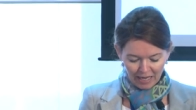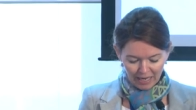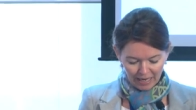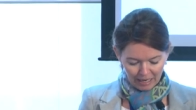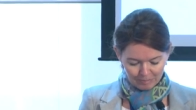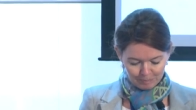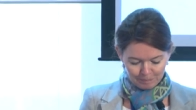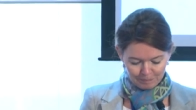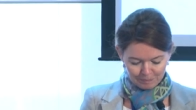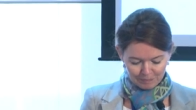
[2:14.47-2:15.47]

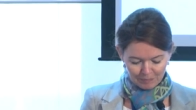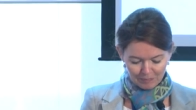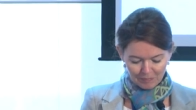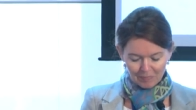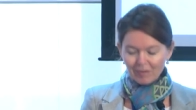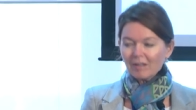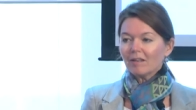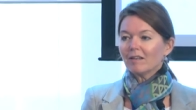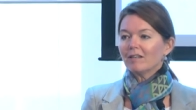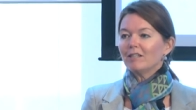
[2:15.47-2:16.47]

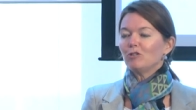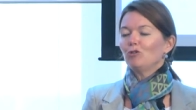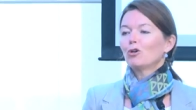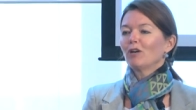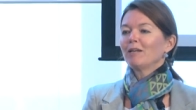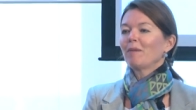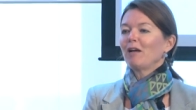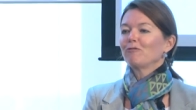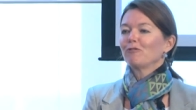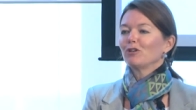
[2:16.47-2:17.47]
During
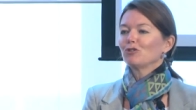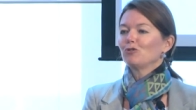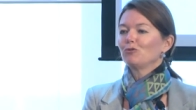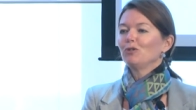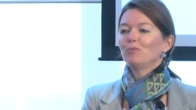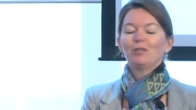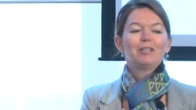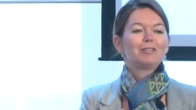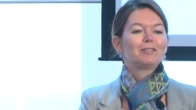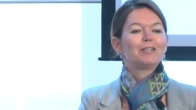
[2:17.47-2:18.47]
my first 3
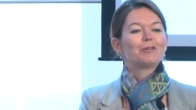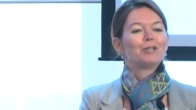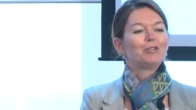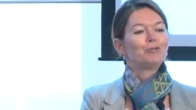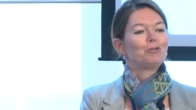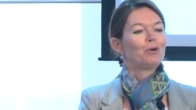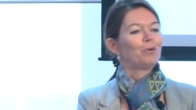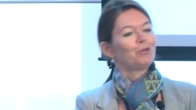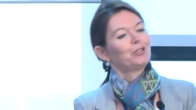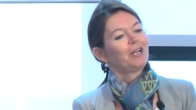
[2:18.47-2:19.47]
weeks here in New
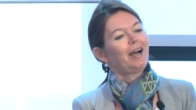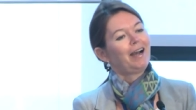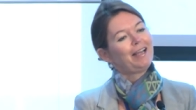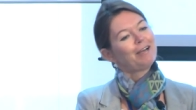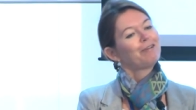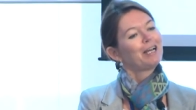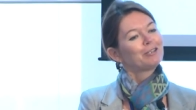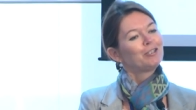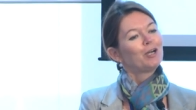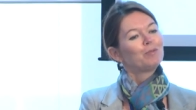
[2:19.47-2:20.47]
York, I have had
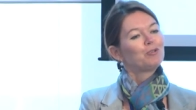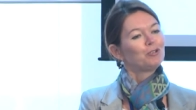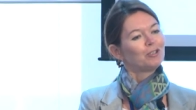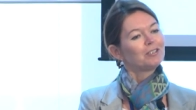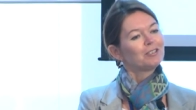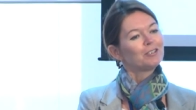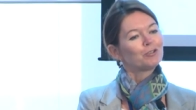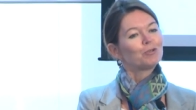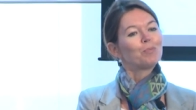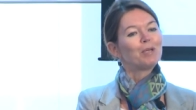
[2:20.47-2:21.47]
the opportunity
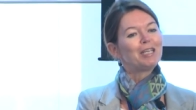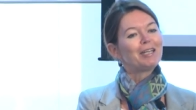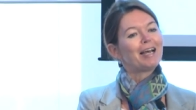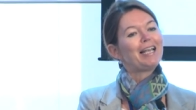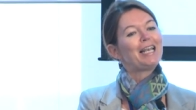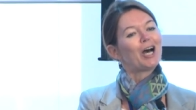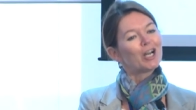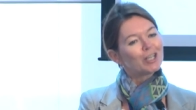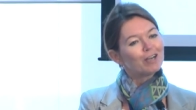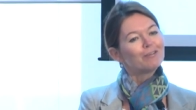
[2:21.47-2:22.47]
to meet a
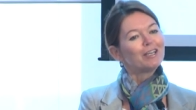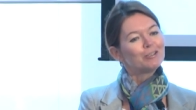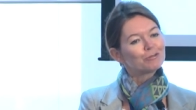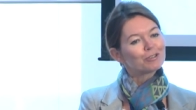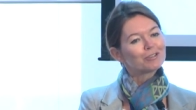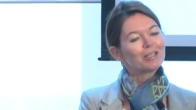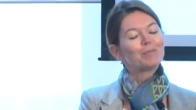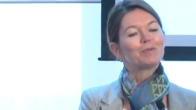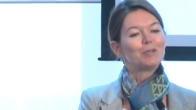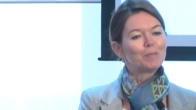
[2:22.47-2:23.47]
lot of interesting
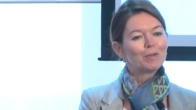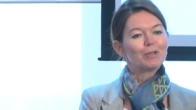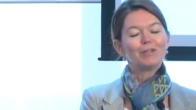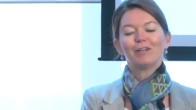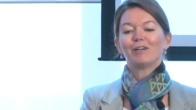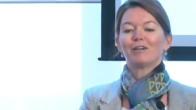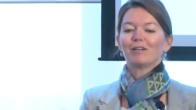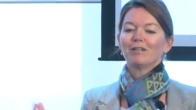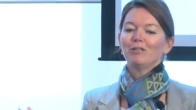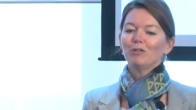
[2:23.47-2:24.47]
people,
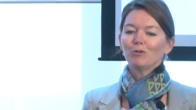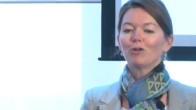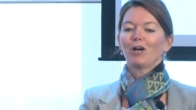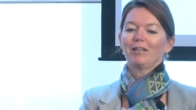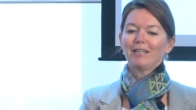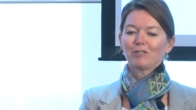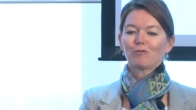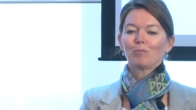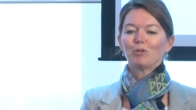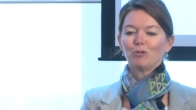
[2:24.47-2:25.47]
new colleagues
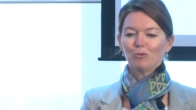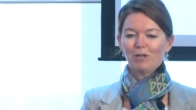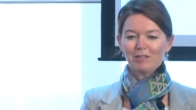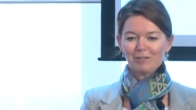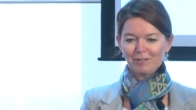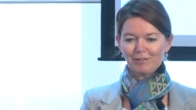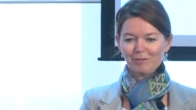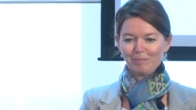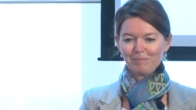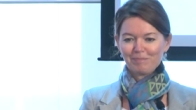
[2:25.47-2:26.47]
from the UN
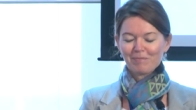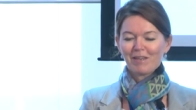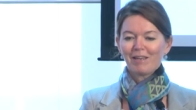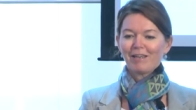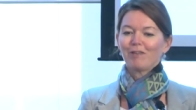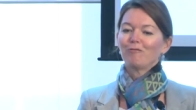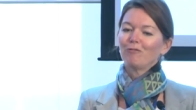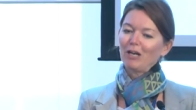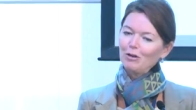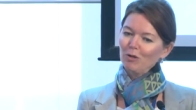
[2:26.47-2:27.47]
system.
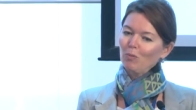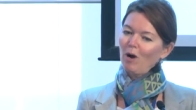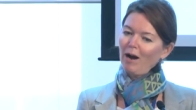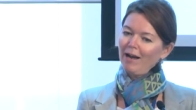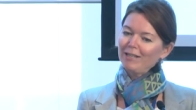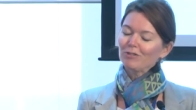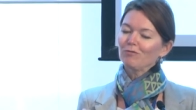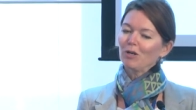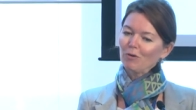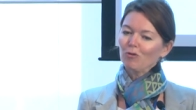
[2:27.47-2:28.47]
Very wise,
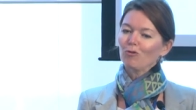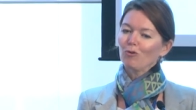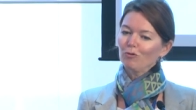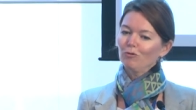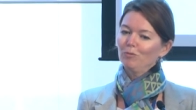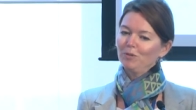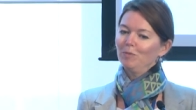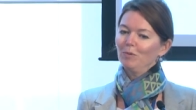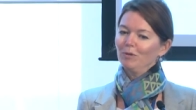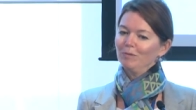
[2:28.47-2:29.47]
very thoughtful
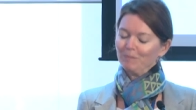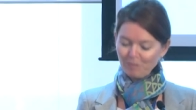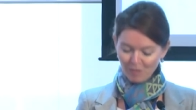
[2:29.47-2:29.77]
people.